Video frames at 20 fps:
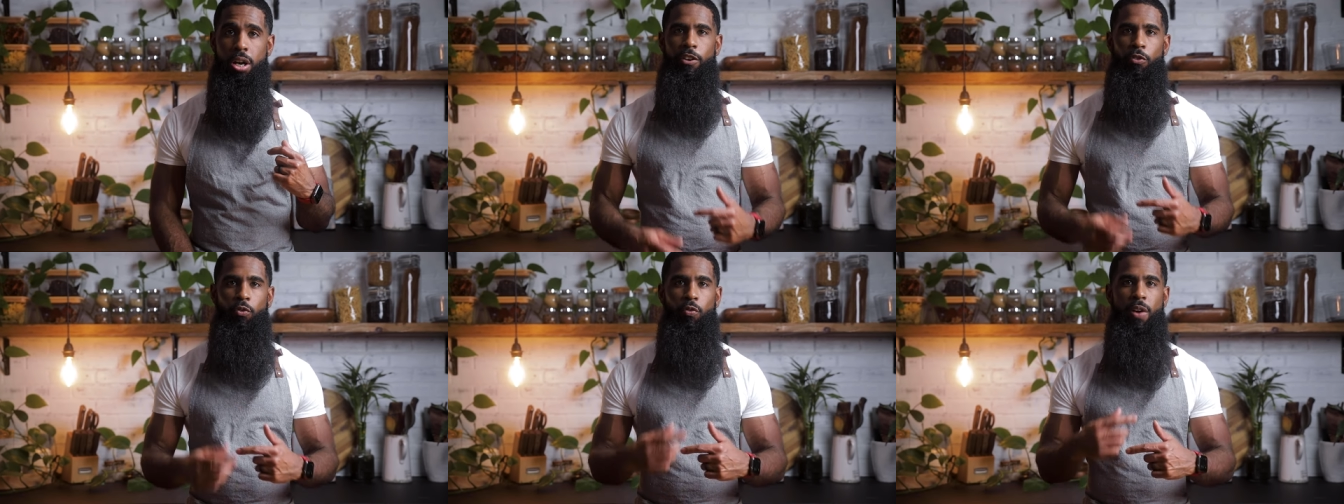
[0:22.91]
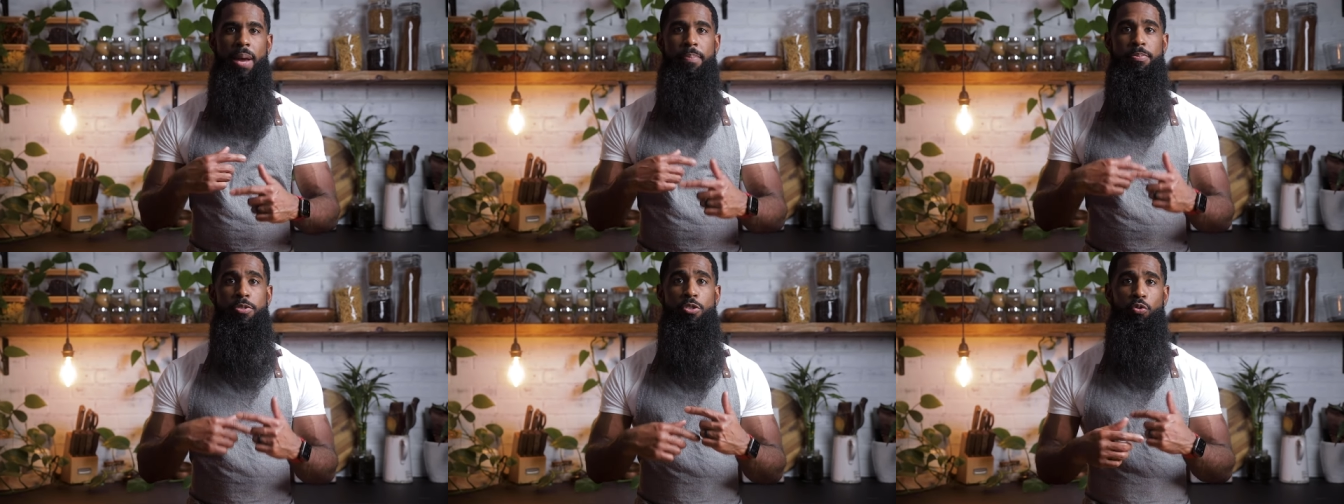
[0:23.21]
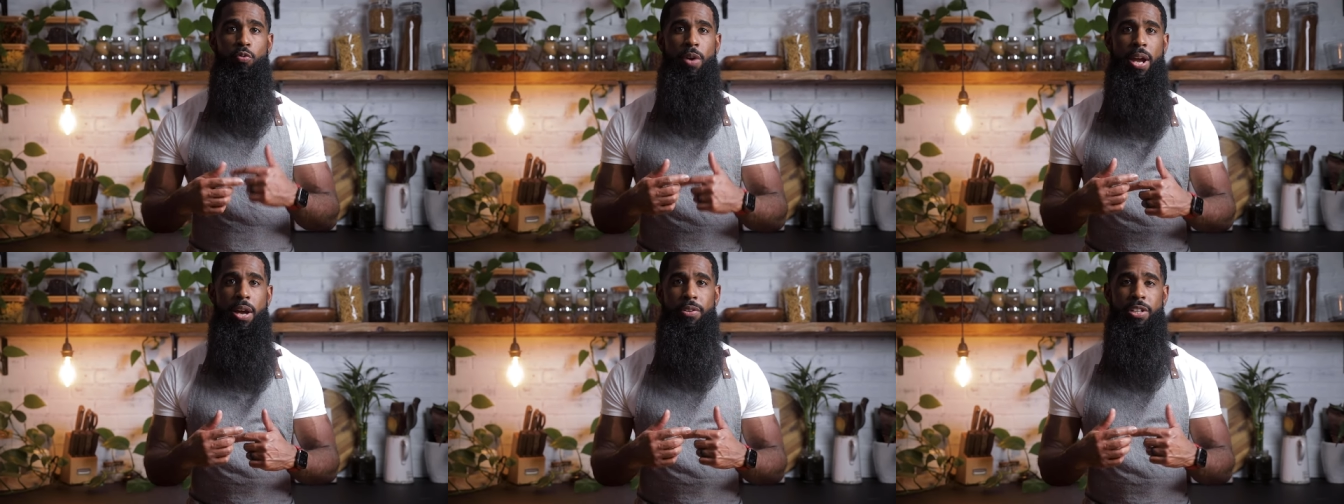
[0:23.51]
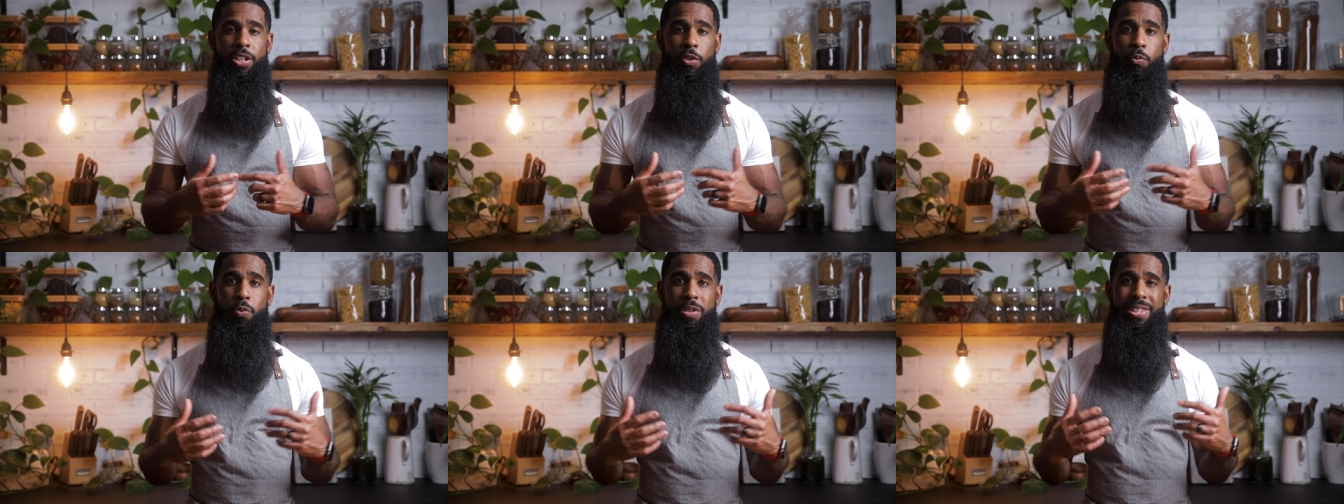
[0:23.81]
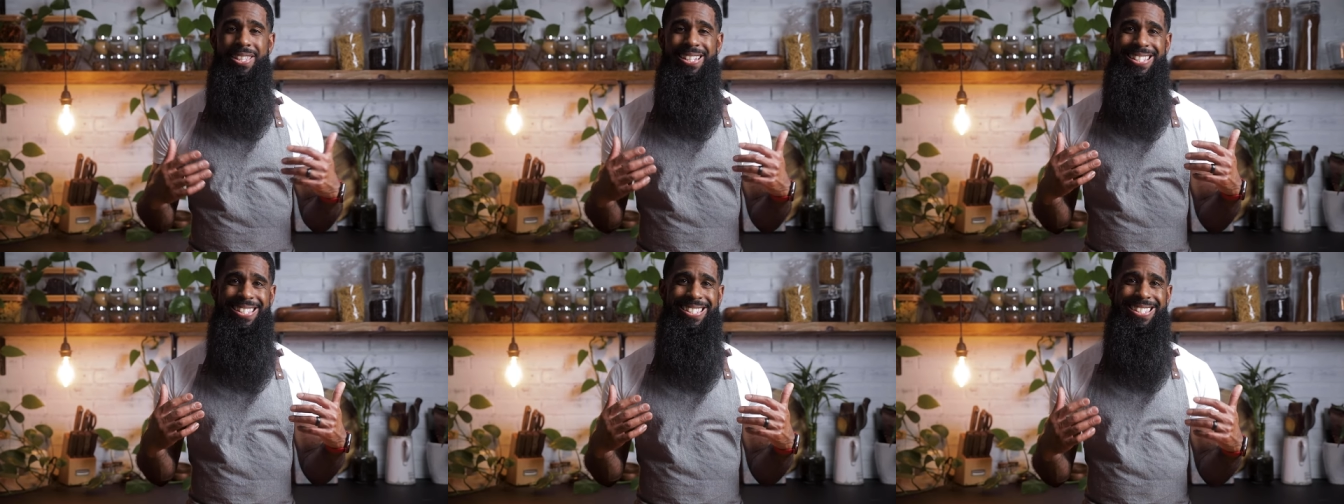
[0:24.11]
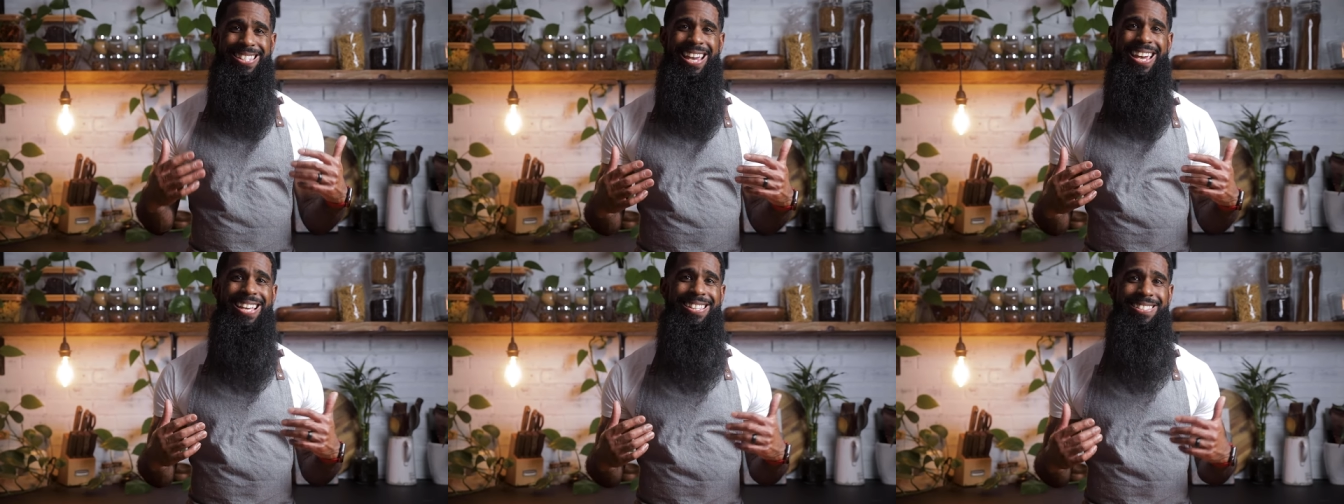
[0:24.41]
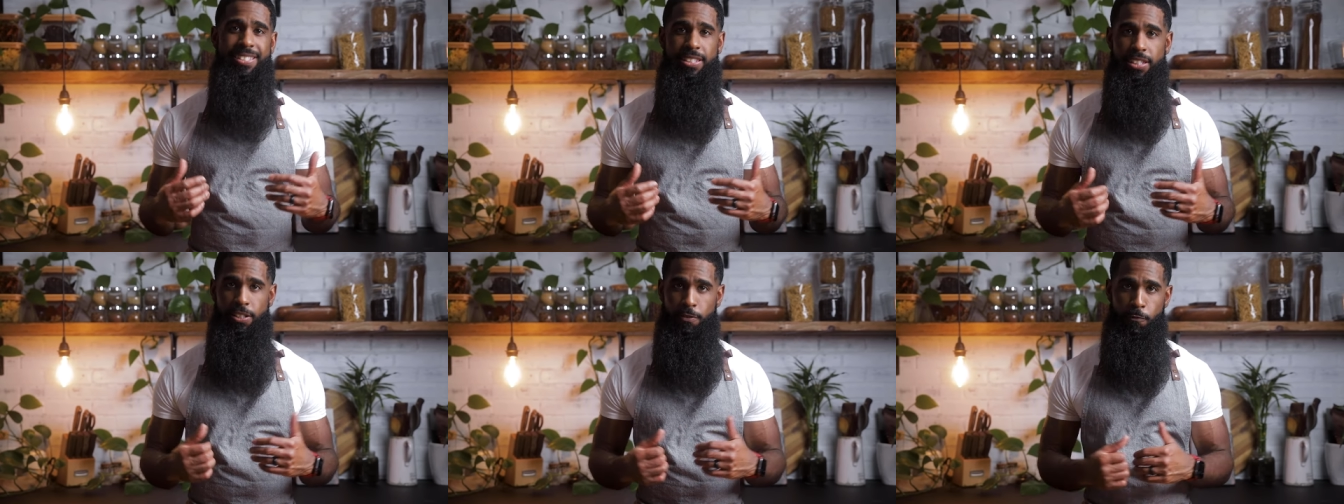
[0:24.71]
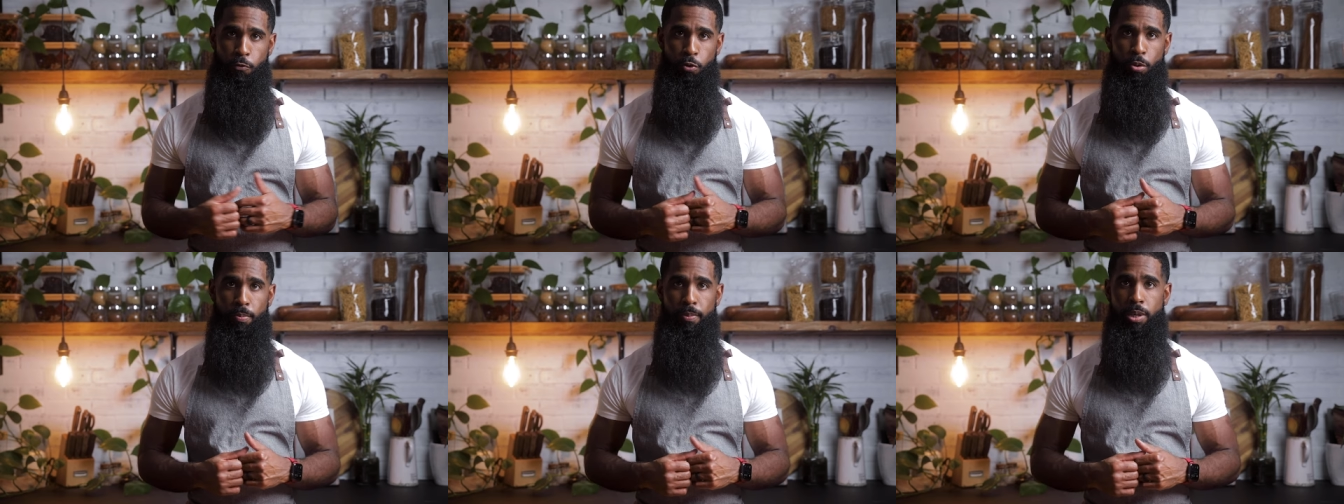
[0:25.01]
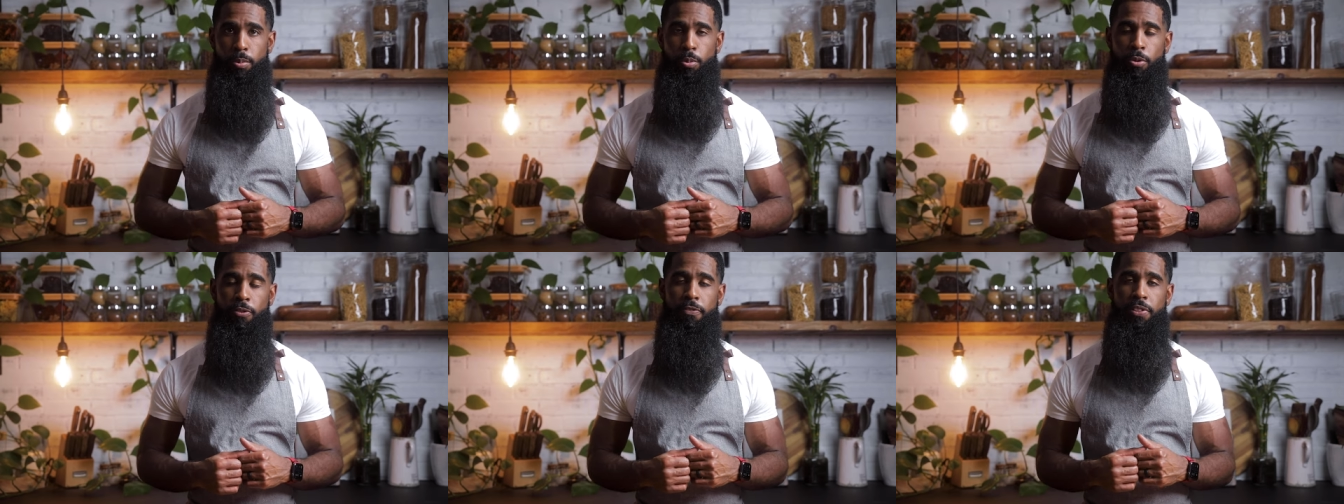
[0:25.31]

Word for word: and wraps around it with intensely formidable